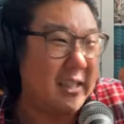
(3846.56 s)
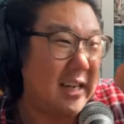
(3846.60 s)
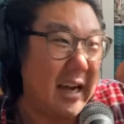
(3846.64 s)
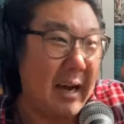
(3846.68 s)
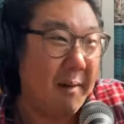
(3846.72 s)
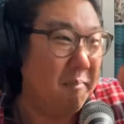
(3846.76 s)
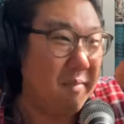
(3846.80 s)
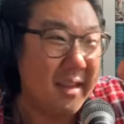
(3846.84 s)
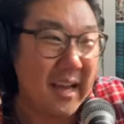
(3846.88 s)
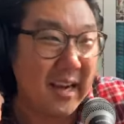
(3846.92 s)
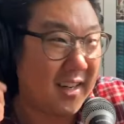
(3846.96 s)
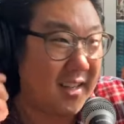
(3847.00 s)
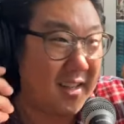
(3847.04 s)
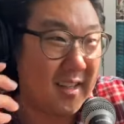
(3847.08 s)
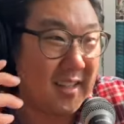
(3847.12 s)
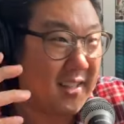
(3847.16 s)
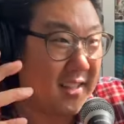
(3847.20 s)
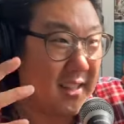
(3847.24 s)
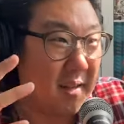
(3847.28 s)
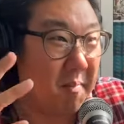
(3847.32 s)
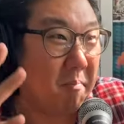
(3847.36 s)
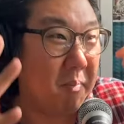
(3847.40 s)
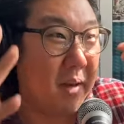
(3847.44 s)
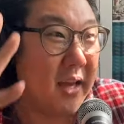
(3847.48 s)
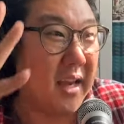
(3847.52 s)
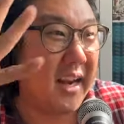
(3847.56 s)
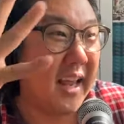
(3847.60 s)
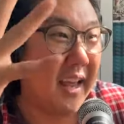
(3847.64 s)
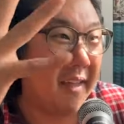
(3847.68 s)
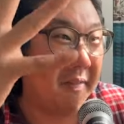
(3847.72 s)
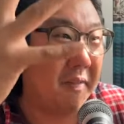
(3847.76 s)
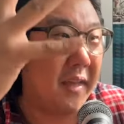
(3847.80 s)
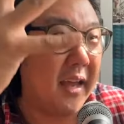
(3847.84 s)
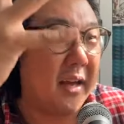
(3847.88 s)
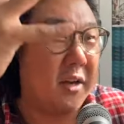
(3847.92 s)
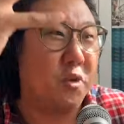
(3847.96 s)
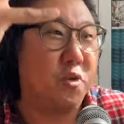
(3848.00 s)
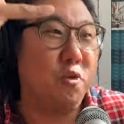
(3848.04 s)
I'm not gonna submit,
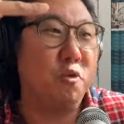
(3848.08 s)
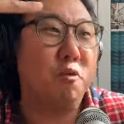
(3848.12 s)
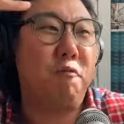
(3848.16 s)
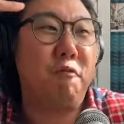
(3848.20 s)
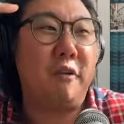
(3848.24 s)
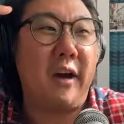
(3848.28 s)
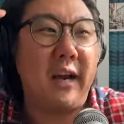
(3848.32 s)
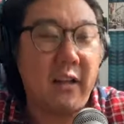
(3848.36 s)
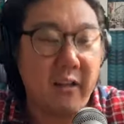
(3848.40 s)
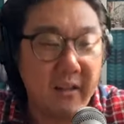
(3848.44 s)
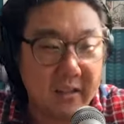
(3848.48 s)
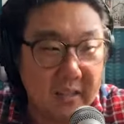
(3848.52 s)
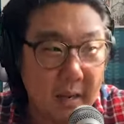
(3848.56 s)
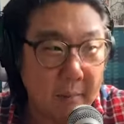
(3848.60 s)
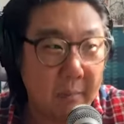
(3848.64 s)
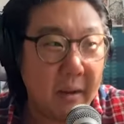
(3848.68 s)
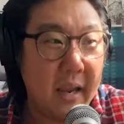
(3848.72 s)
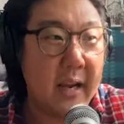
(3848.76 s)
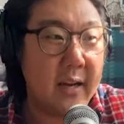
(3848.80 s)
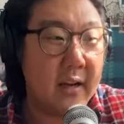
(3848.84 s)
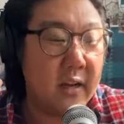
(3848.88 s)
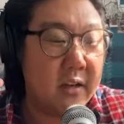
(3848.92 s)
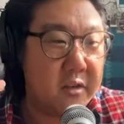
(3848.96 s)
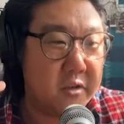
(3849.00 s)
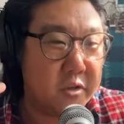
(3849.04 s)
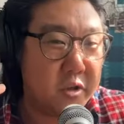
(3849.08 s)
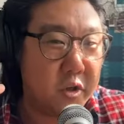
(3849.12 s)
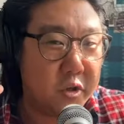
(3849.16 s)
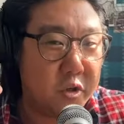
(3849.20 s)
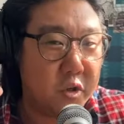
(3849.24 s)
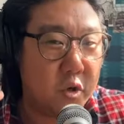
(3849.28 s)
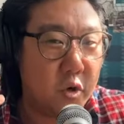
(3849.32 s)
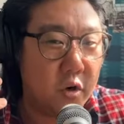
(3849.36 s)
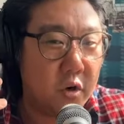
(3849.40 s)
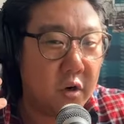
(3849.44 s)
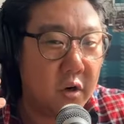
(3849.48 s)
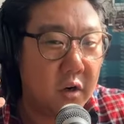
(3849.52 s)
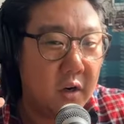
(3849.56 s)
and then you finally tap, and so
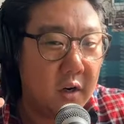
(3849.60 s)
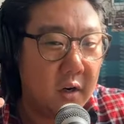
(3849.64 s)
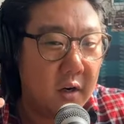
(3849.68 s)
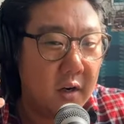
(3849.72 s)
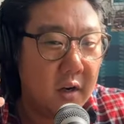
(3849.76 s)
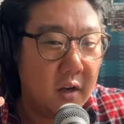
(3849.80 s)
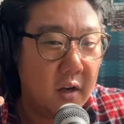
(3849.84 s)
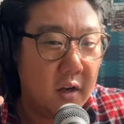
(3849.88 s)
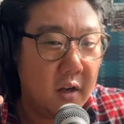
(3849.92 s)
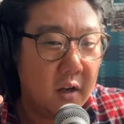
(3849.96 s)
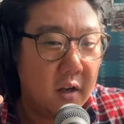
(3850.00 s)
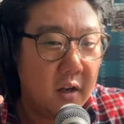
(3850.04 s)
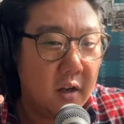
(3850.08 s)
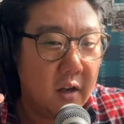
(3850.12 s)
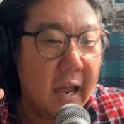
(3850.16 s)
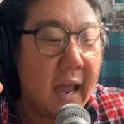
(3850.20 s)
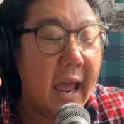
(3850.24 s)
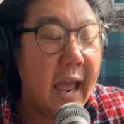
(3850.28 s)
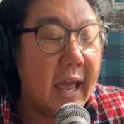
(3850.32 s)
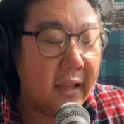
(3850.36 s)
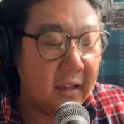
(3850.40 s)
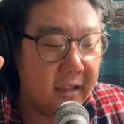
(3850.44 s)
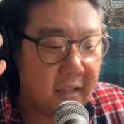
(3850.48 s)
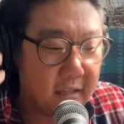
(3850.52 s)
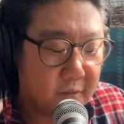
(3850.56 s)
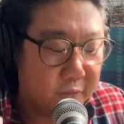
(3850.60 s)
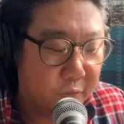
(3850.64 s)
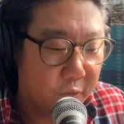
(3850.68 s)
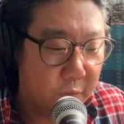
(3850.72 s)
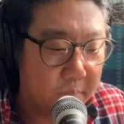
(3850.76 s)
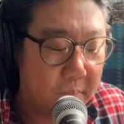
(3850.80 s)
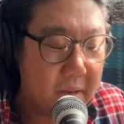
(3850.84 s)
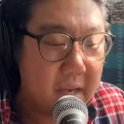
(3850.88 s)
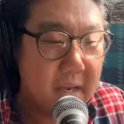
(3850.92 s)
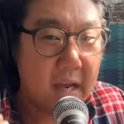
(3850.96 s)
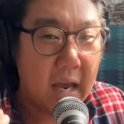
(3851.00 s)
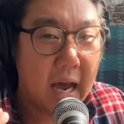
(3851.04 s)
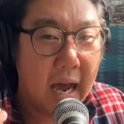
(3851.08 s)
you're, at least for
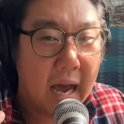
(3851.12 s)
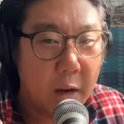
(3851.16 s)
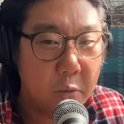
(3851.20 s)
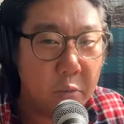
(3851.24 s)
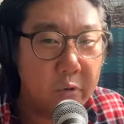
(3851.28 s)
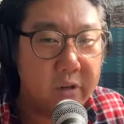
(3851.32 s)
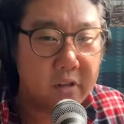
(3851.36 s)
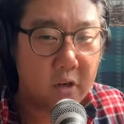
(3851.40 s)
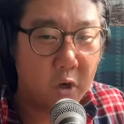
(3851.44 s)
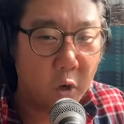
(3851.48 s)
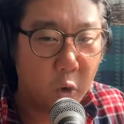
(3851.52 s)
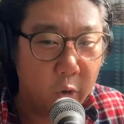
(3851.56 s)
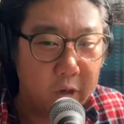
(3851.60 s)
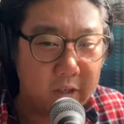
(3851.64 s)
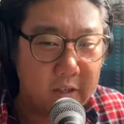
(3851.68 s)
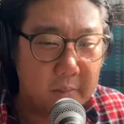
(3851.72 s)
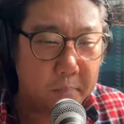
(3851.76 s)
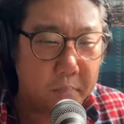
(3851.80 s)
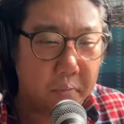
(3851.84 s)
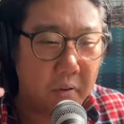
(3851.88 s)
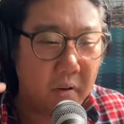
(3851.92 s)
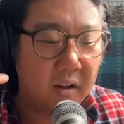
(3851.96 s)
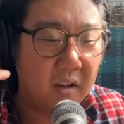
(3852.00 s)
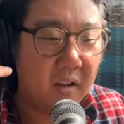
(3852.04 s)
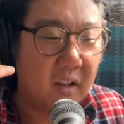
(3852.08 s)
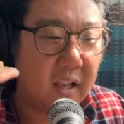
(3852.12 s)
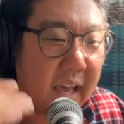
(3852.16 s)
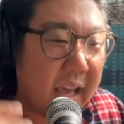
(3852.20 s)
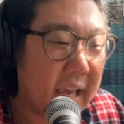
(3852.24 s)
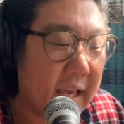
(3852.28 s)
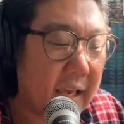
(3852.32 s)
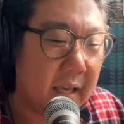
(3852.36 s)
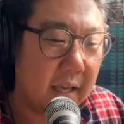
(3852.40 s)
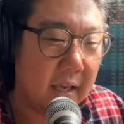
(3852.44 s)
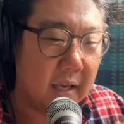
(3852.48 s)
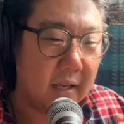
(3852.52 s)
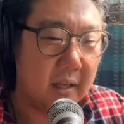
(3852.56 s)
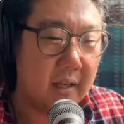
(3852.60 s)
me, I was always
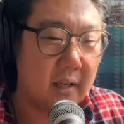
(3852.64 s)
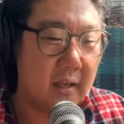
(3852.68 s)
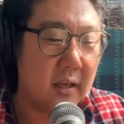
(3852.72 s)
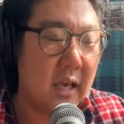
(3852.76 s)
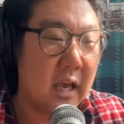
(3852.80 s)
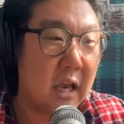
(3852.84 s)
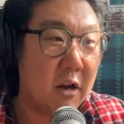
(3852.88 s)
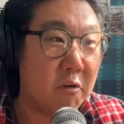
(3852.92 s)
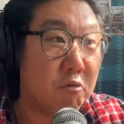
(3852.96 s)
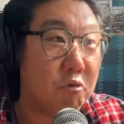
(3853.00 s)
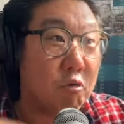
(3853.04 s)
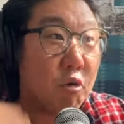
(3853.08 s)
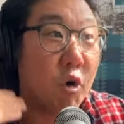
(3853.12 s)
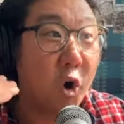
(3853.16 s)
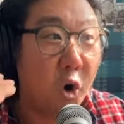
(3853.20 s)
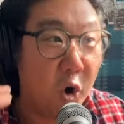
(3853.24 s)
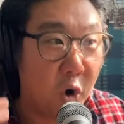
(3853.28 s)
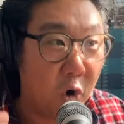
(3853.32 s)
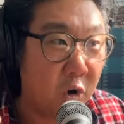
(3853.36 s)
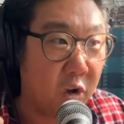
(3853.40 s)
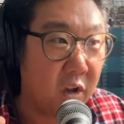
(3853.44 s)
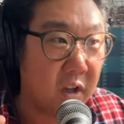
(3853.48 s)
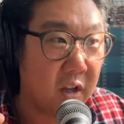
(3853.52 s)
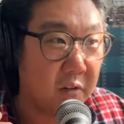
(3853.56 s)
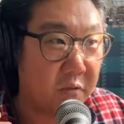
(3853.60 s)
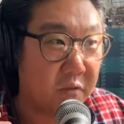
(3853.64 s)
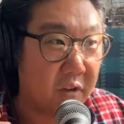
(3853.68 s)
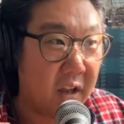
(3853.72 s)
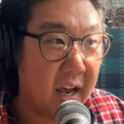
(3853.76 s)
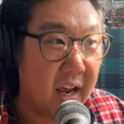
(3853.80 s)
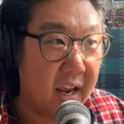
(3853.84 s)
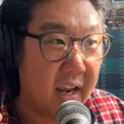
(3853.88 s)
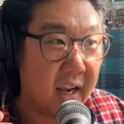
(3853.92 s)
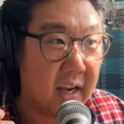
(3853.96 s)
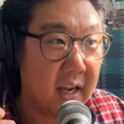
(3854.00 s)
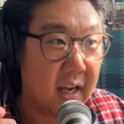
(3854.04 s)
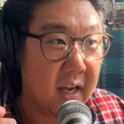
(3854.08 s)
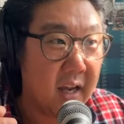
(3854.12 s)
playing a role of
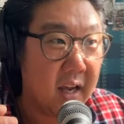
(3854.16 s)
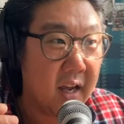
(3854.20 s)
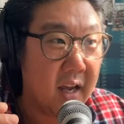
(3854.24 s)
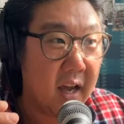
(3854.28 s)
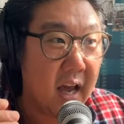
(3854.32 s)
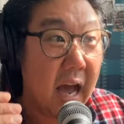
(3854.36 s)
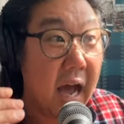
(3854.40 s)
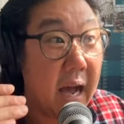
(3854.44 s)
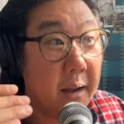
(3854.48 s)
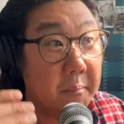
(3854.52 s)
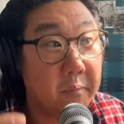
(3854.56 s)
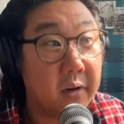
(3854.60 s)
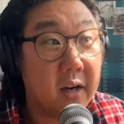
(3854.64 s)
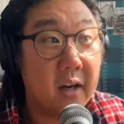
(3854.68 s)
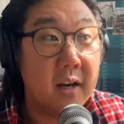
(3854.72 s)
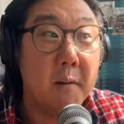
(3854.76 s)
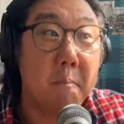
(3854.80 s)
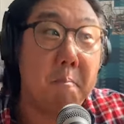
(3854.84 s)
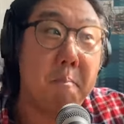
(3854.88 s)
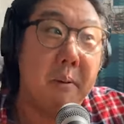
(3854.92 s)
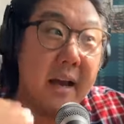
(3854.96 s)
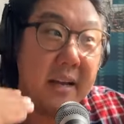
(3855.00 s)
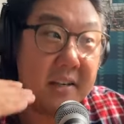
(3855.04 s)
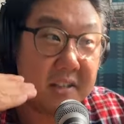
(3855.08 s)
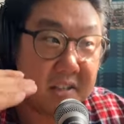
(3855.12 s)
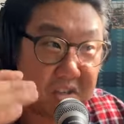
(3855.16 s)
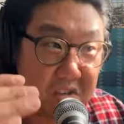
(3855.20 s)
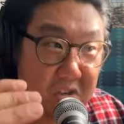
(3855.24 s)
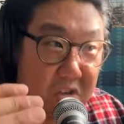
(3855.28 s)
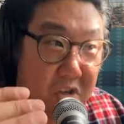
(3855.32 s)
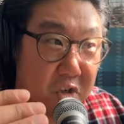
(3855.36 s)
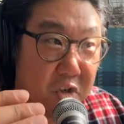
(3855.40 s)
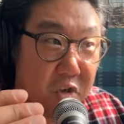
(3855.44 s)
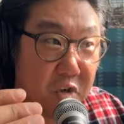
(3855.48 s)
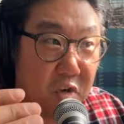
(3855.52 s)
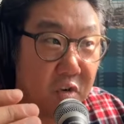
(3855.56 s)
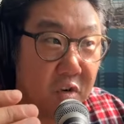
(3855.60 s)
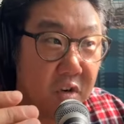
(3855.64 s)
like, I'm going to best
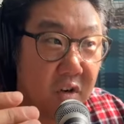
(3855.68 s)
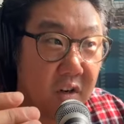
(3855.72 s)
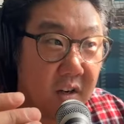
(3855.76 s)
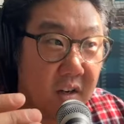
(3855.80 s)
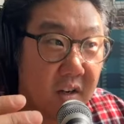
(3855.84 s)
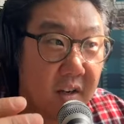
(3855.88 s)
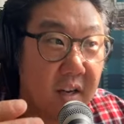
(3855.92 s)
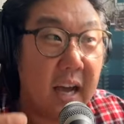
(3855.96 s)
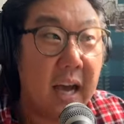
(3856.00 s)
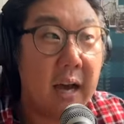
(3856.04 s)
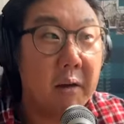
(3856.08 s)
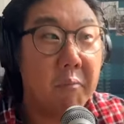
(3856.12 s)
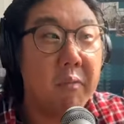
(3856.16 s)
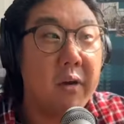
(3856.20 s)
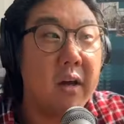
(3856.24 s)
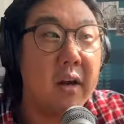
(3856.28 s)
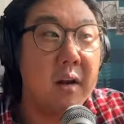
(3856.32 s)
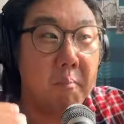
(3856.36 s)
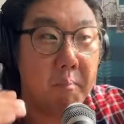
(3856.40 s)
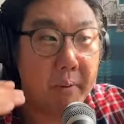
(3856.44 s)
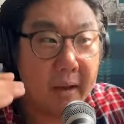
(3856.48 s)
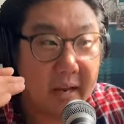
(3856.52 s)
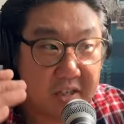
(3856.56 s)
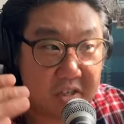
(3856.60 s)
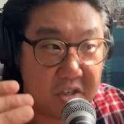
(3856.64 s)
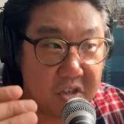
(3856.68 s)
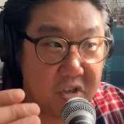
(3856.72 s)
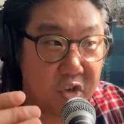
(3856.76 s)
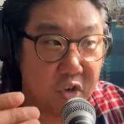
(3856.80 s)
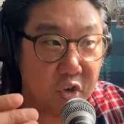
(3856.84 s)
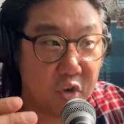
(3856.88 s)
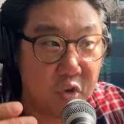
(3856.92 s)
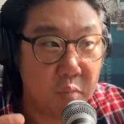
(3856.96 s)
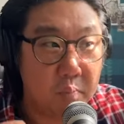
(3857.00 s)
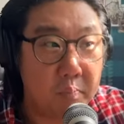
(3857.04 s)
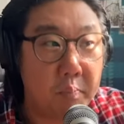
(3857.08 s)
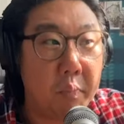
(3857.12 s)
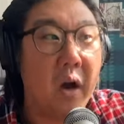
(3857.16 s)
you,
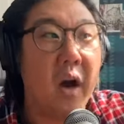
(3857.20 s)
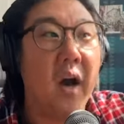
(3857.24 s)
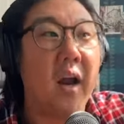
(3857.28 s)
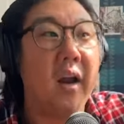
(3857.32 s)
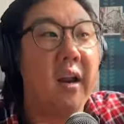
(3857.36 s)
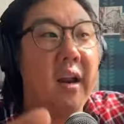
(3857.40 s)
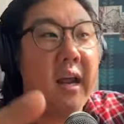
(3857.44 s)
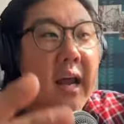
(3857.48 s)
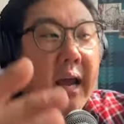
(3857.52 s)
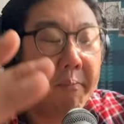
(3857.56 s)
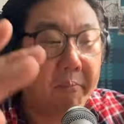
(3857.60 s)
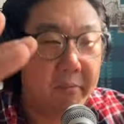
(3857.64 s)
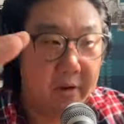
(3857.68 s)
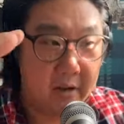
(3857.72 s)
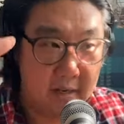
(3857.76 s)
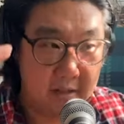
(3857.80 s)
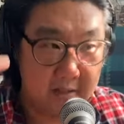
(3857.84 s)
but I'm going to